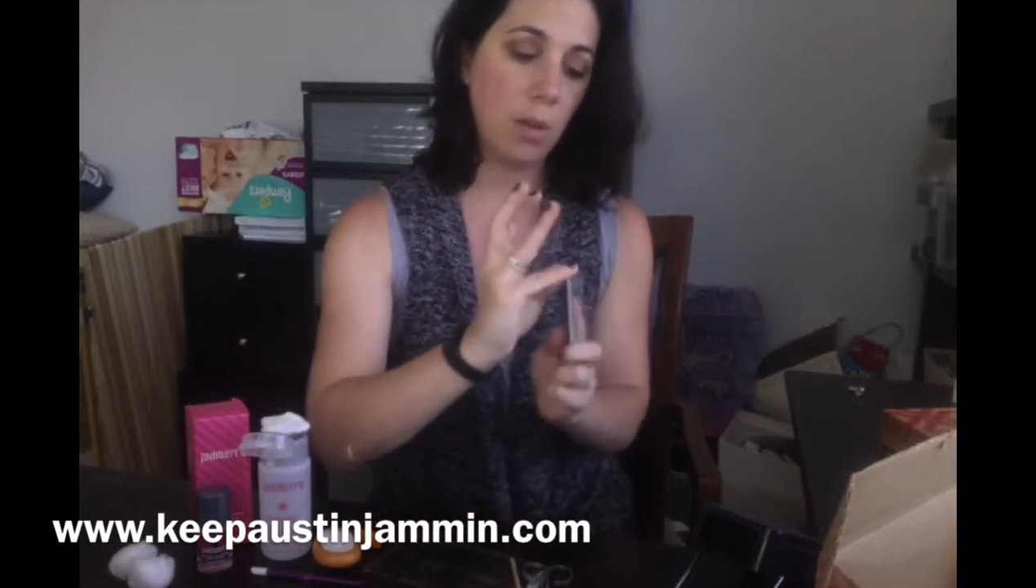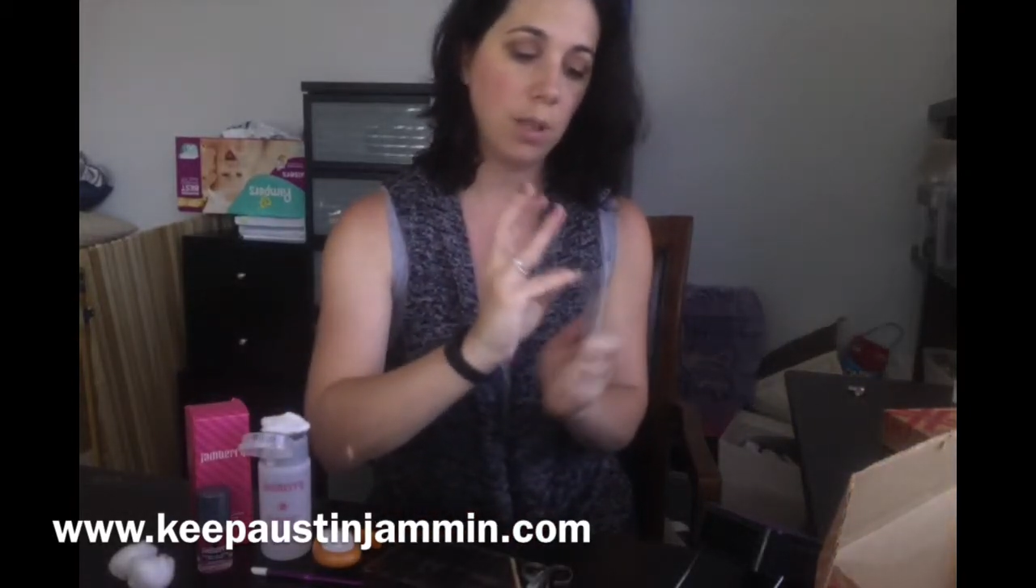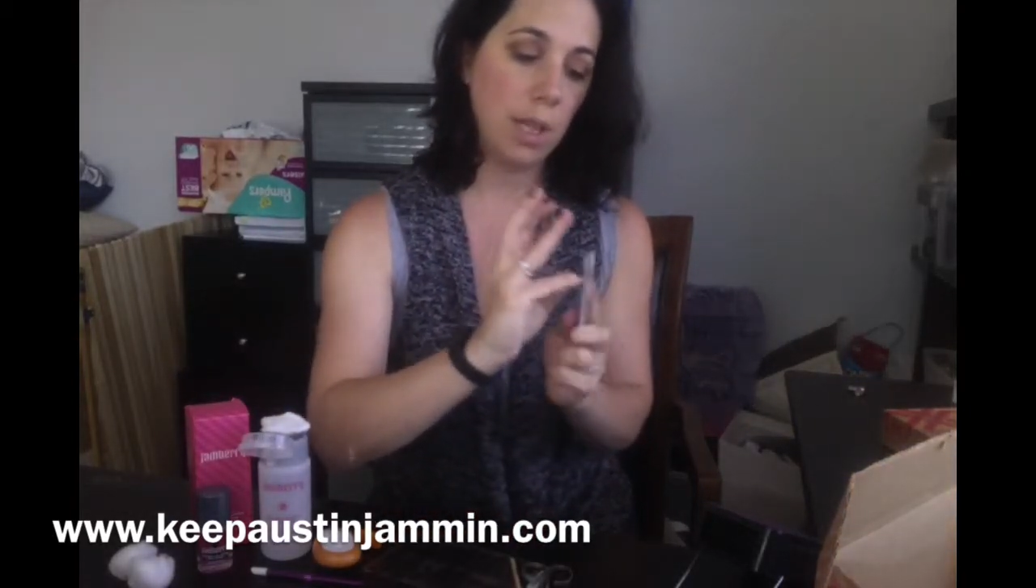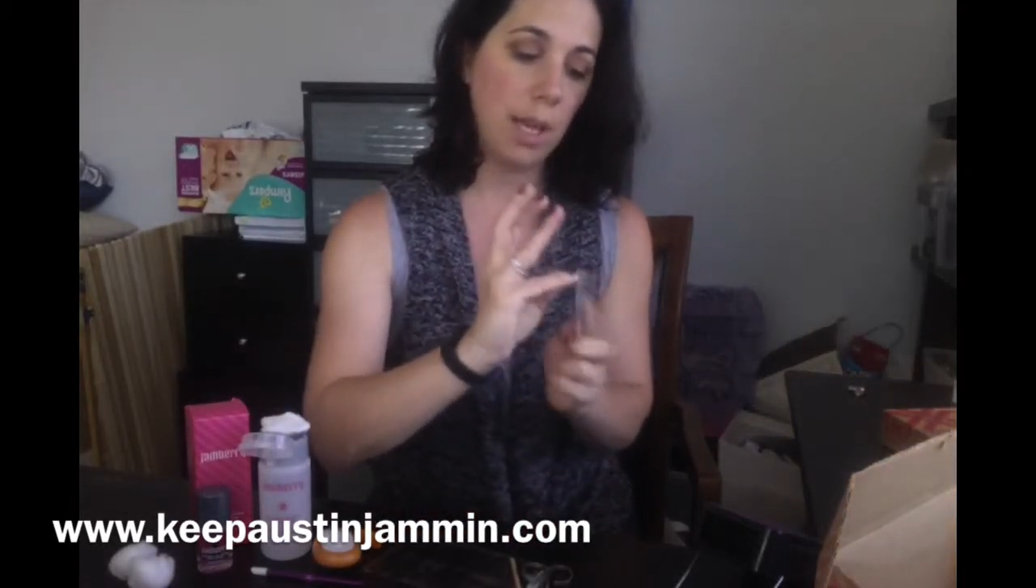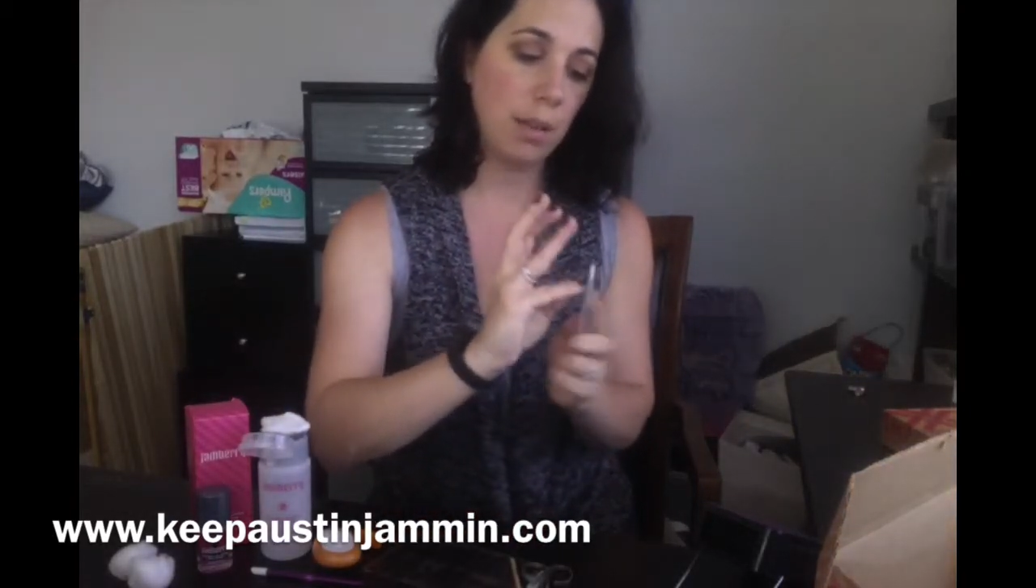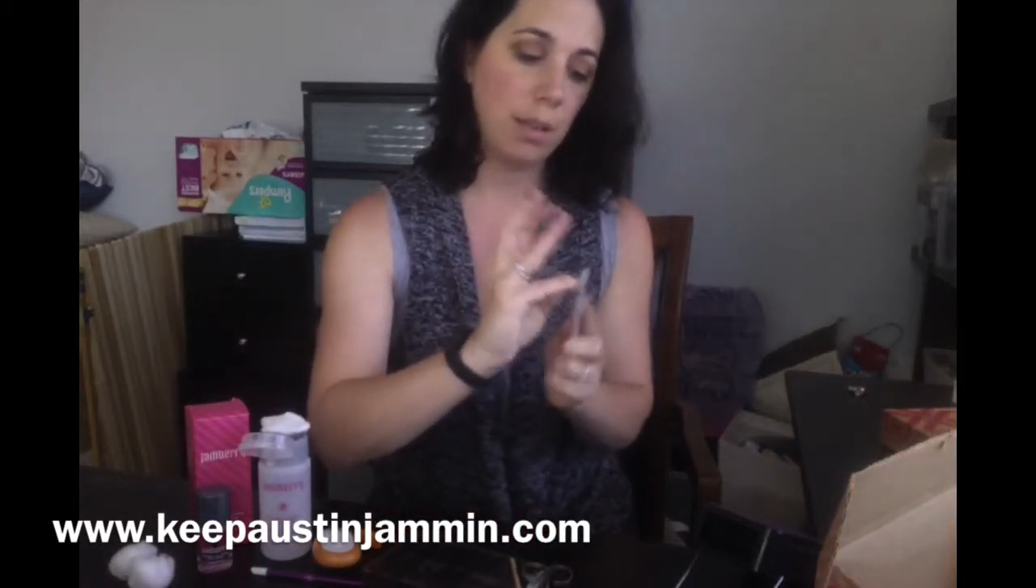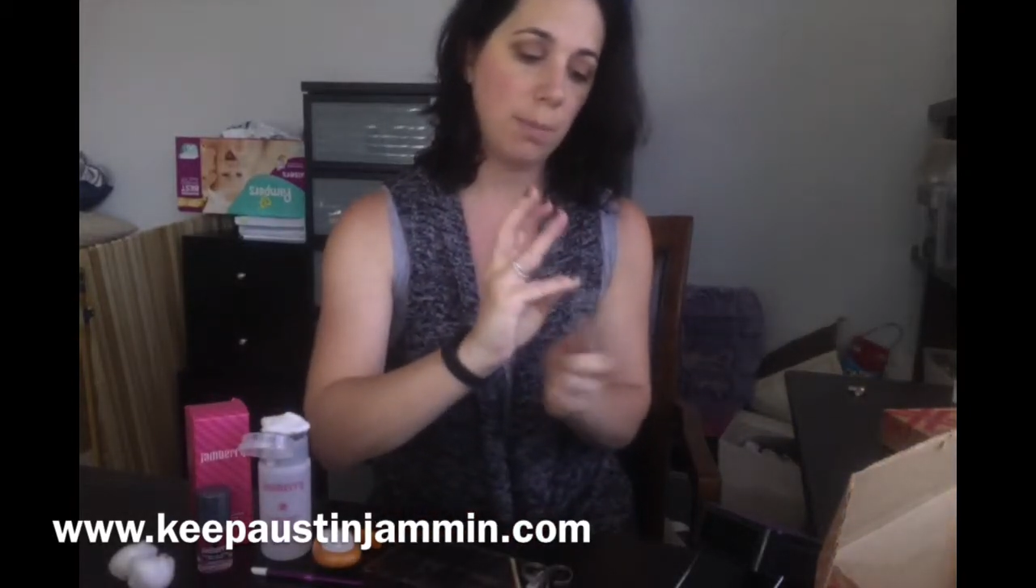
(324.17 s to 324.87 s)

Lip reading: or the nail